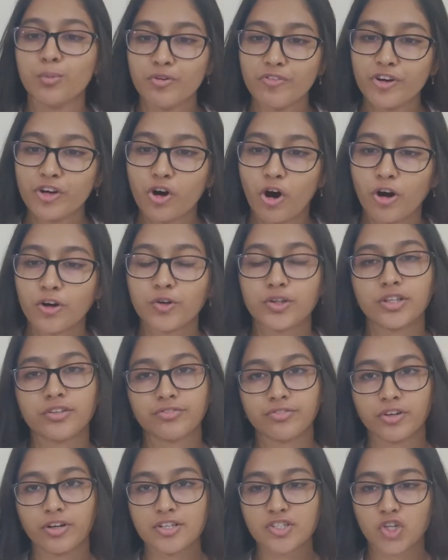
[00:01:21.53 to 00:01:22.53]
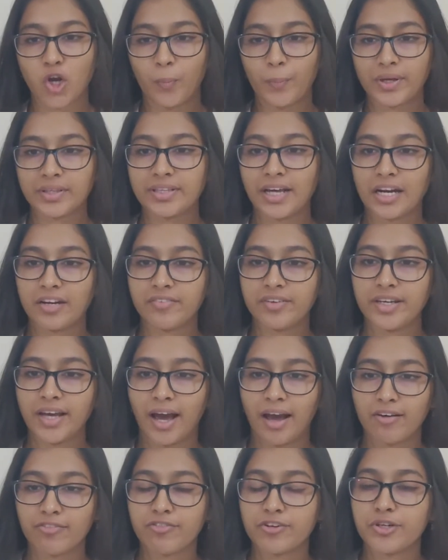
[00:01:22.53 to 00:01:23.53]
Moving on to the first topic that we
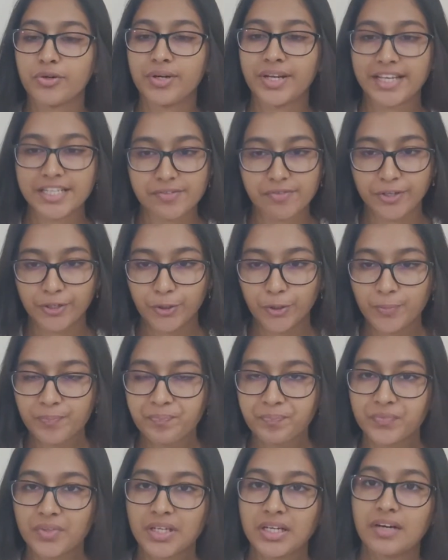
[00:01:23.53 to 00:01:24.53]
have for today's video,